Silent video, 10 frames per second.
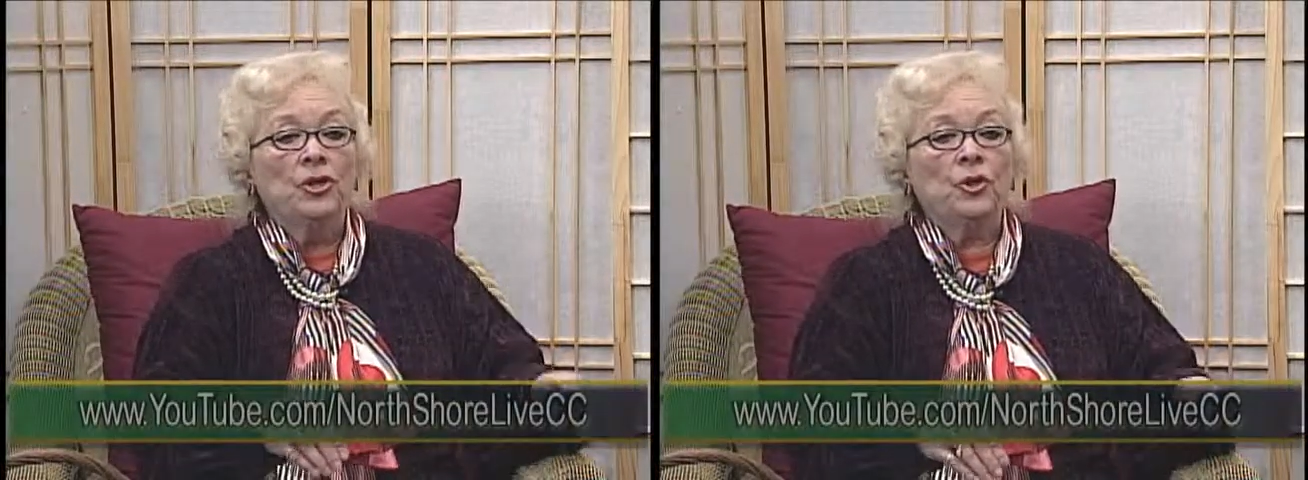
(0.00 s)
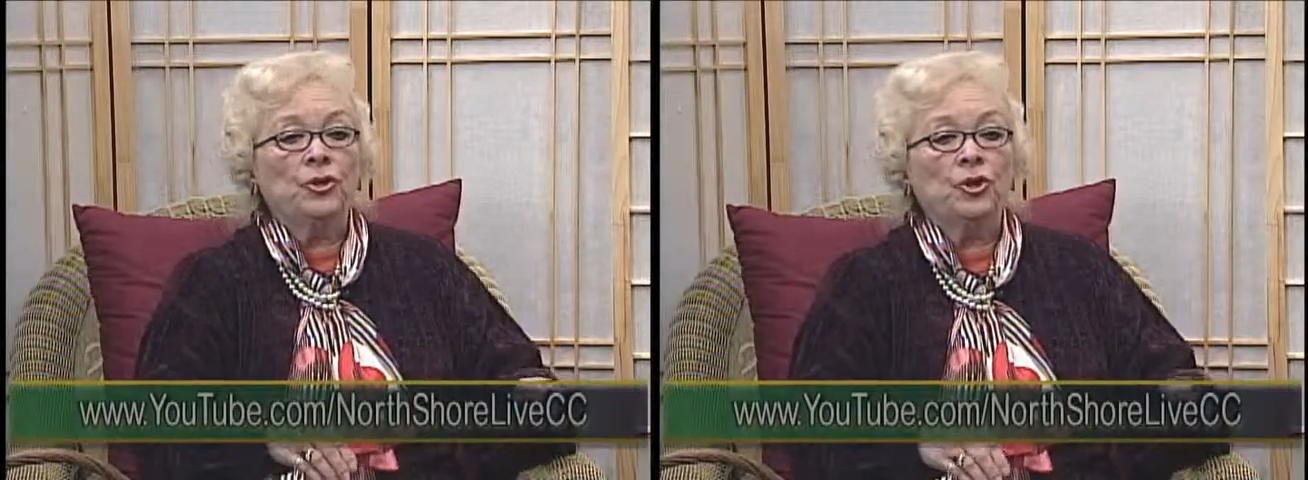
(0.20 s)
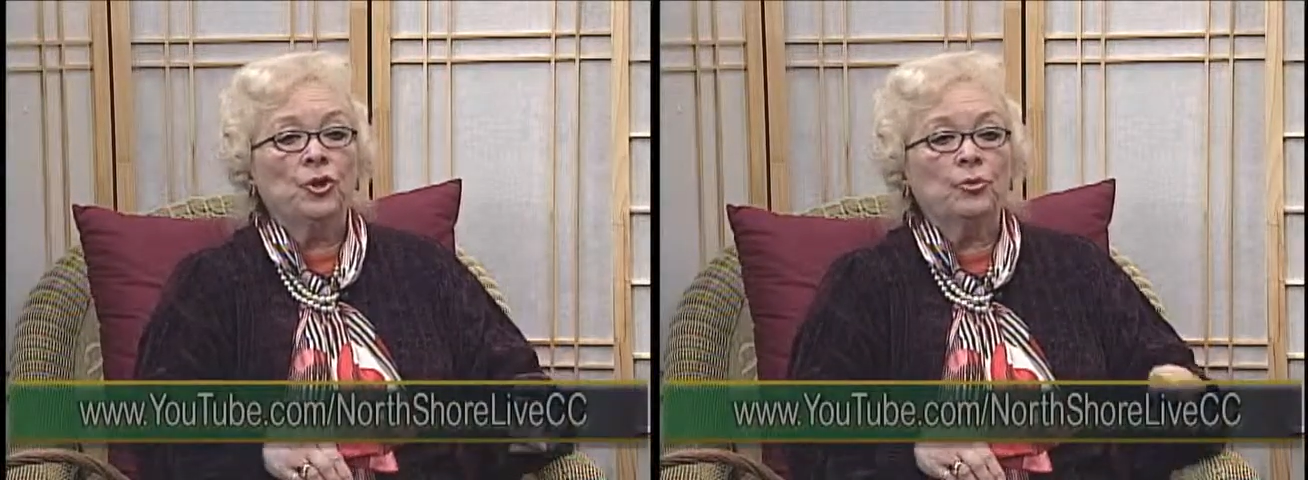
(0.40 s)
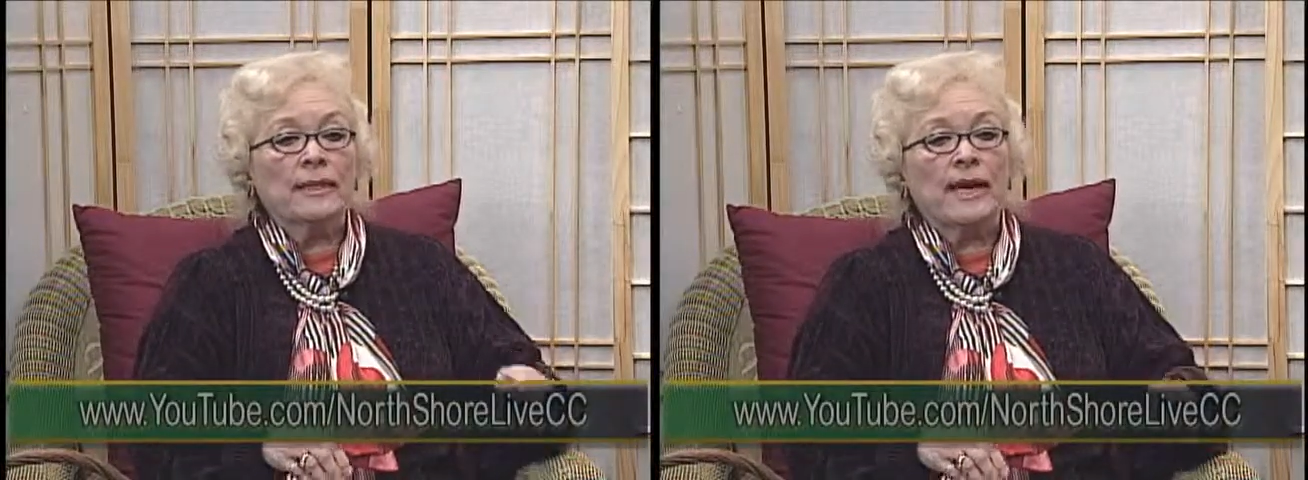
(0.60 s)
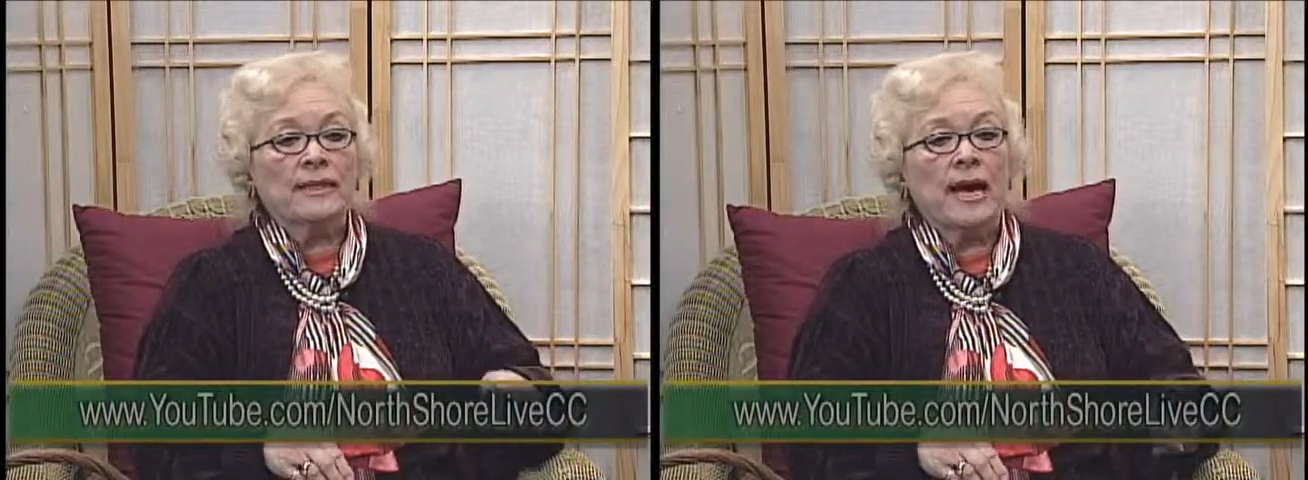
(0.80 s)

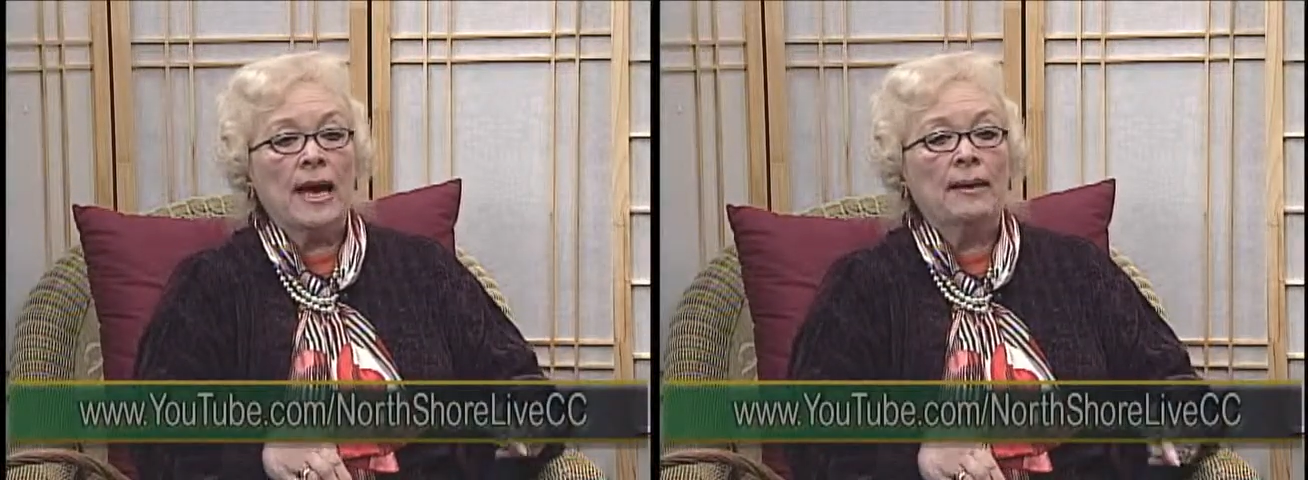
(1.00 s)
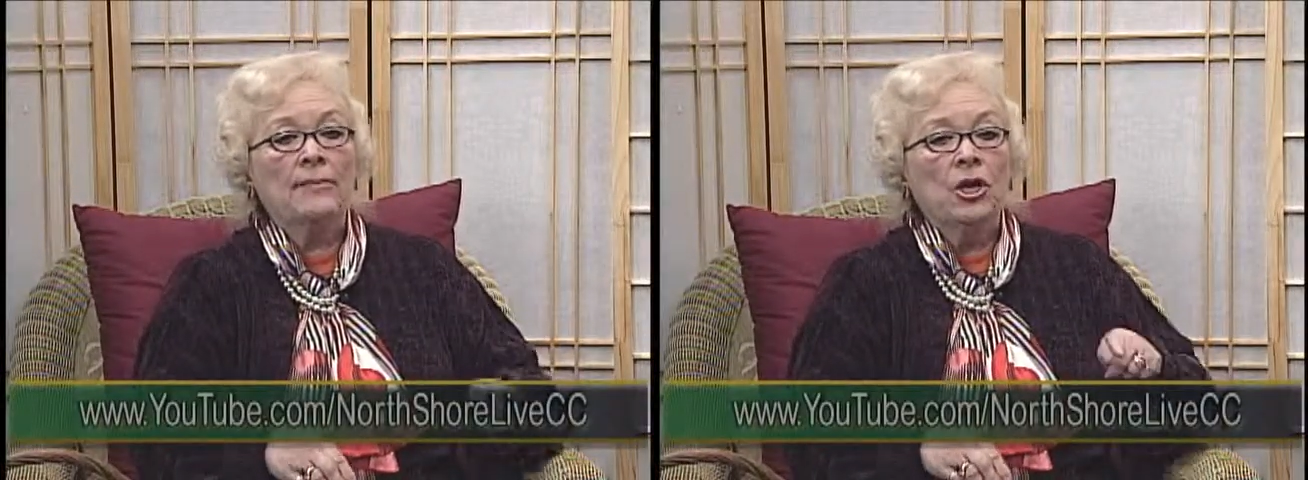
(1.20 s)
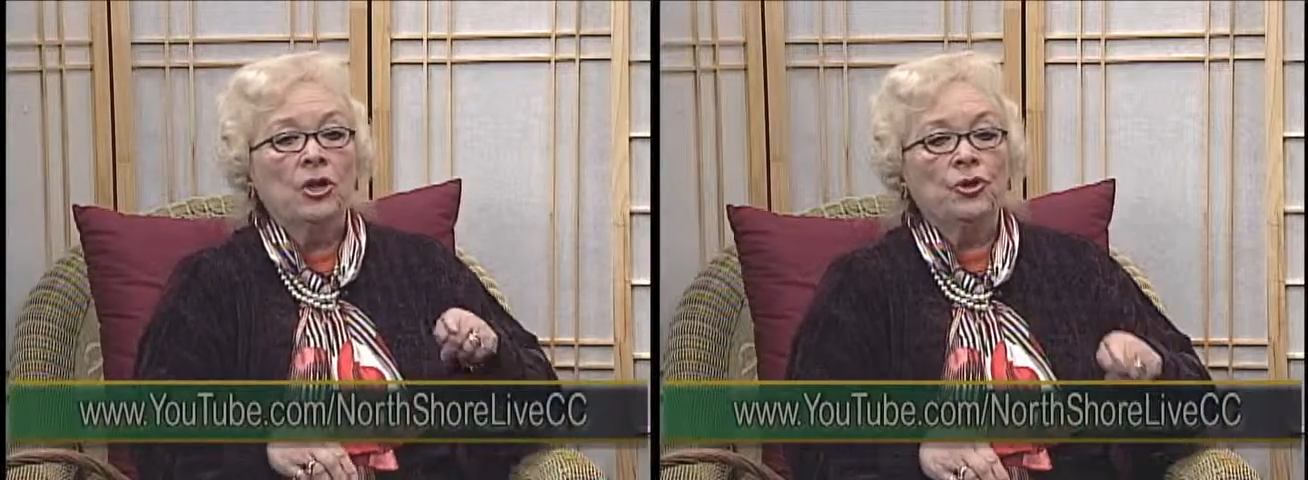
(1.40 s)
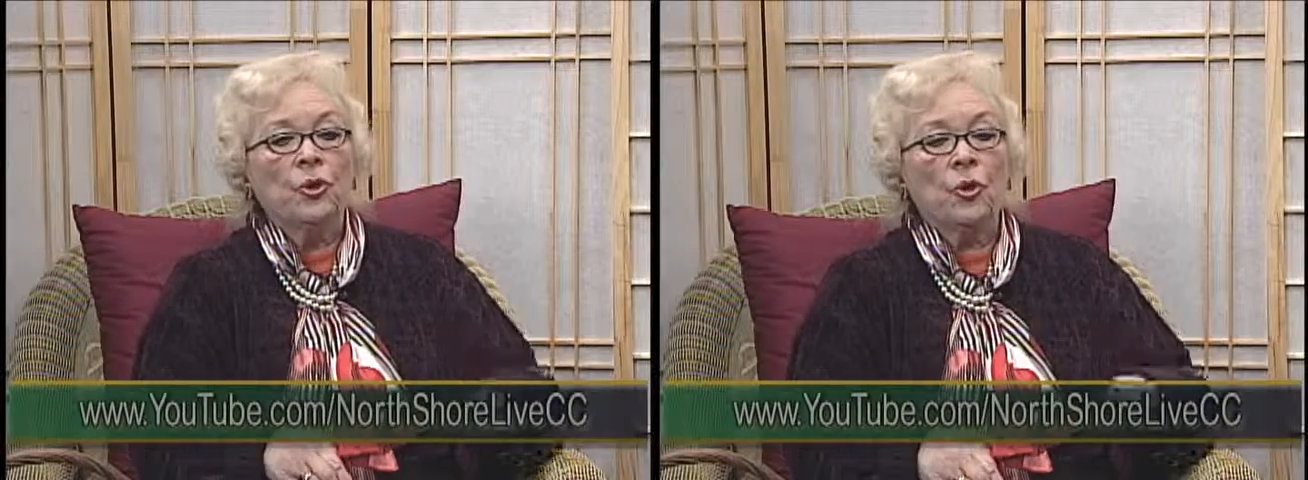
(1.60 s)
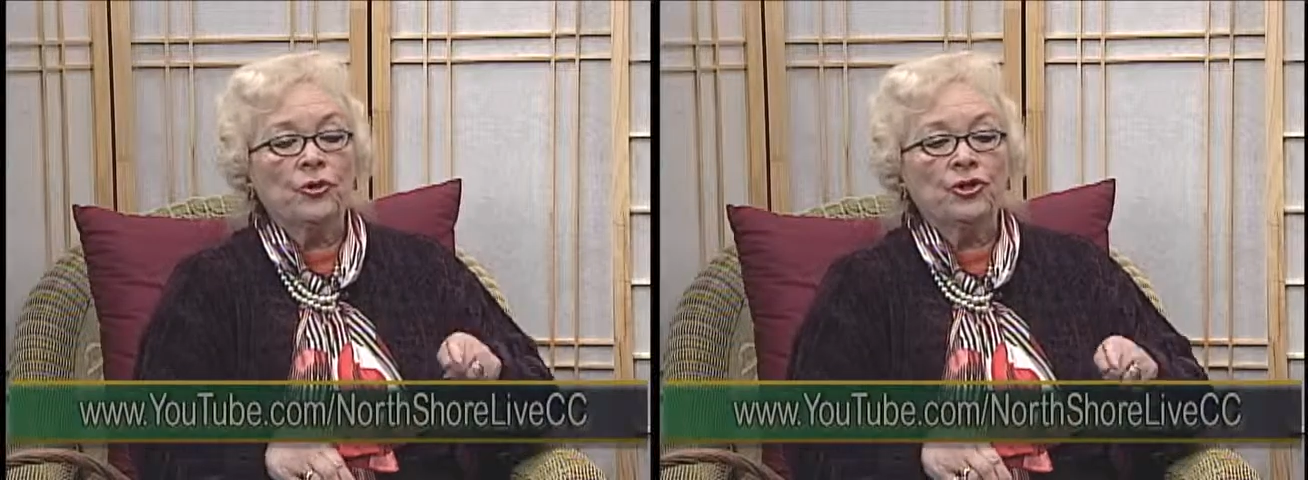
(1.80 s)
YouTube.com,
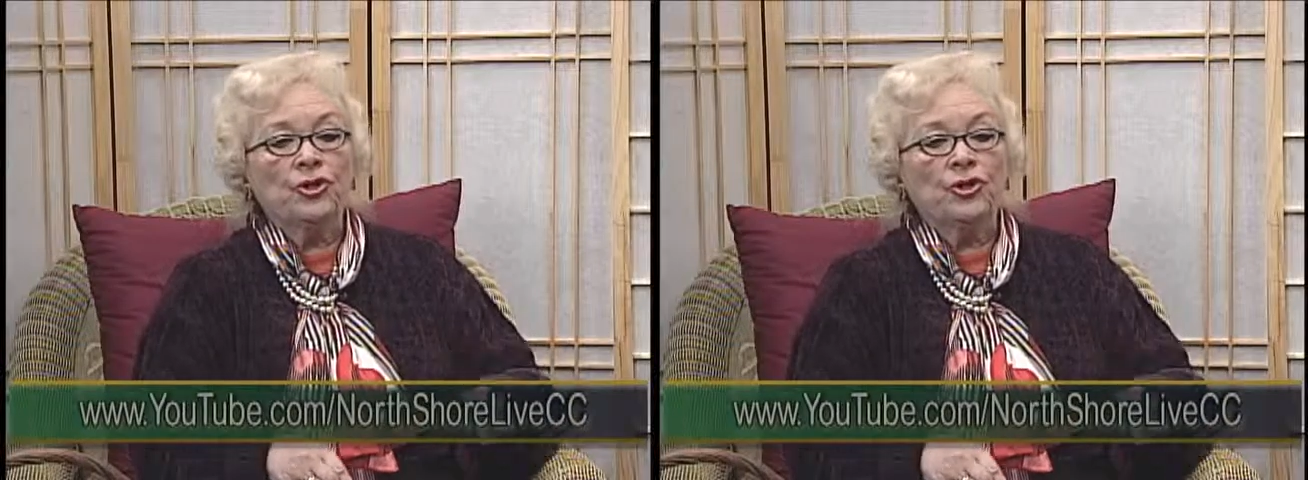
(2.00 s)
North